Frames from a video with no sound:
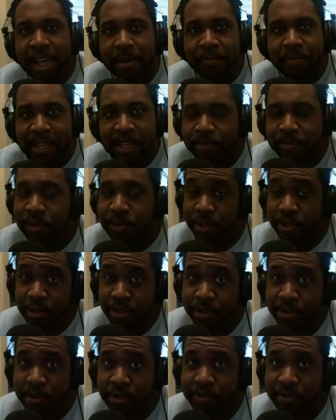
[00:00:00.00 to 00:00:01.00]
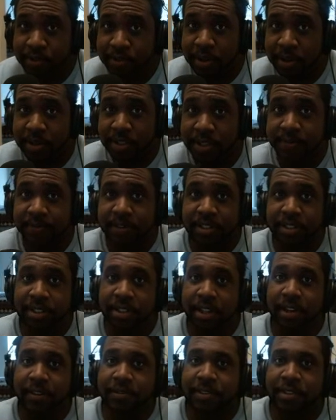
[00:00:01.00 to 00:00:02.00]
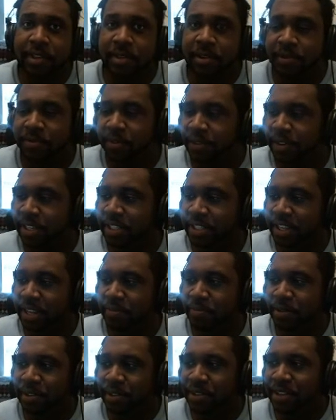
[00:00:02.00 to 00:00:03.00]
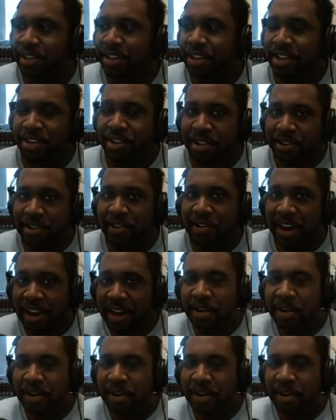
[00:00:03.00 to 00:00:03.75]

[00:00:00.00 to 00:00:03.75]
people use for different stuff. So for example, you know how